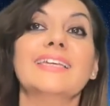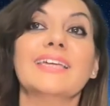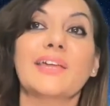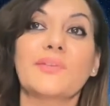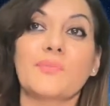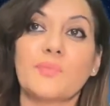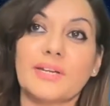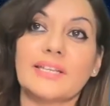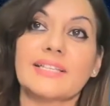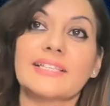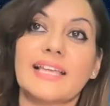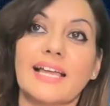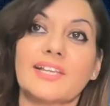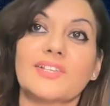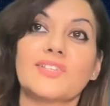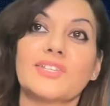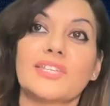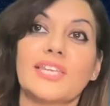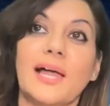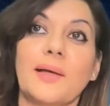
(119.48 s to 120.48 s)
And what is
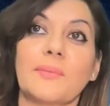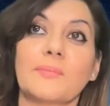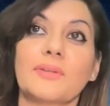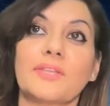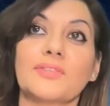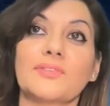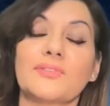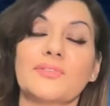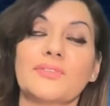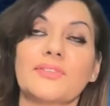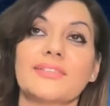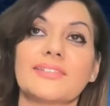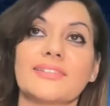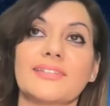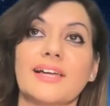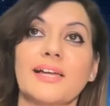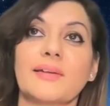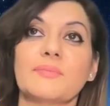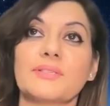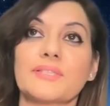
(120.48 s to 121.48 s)
actually happening through this
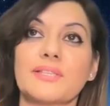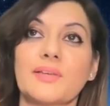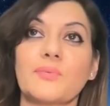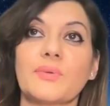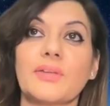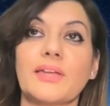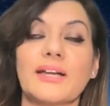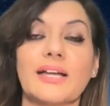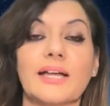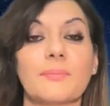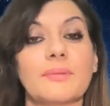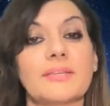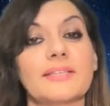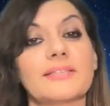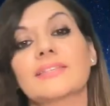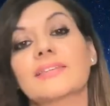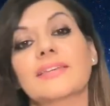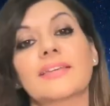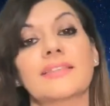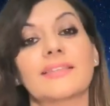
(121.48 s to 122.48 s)
time is that we are coming
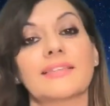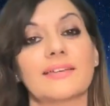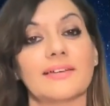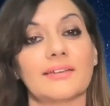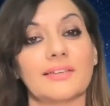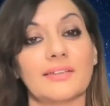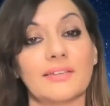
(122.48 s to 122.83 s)
together.